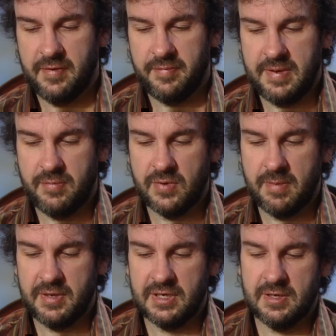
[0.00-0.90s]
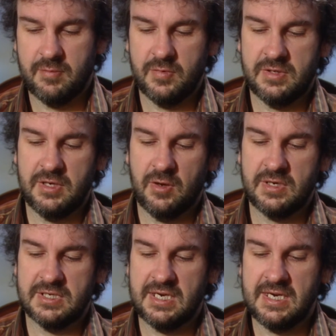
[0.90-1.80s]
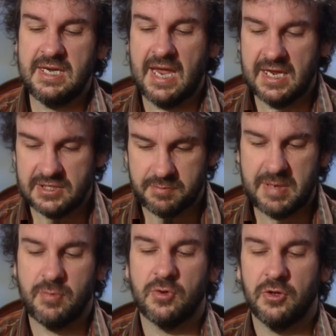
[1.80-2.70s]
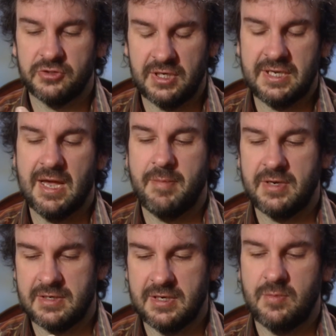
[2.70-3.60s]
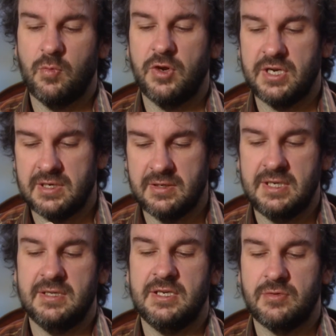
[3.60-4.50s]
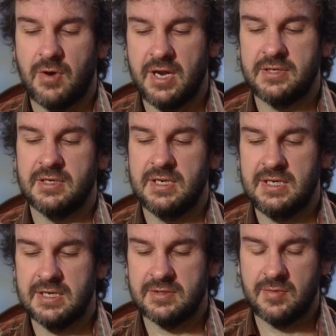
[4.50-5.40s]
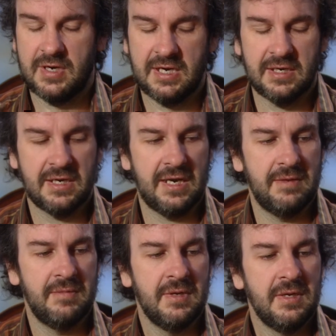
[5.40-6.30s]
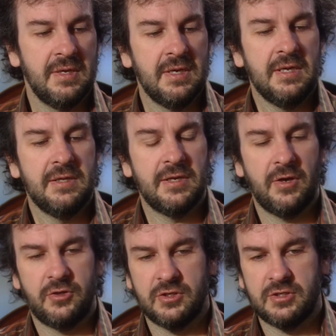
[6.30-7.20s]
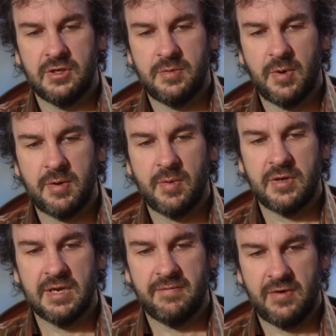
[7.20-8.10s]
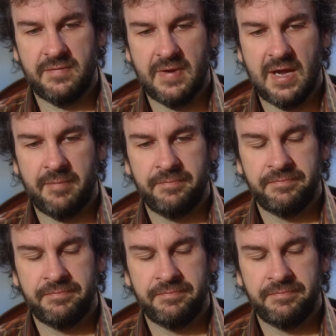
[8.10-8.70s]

people coming to him with, you know, he has people constantly coming to him wanting these rights, and he doesn't really entertain the notion, so you probably won't get very far.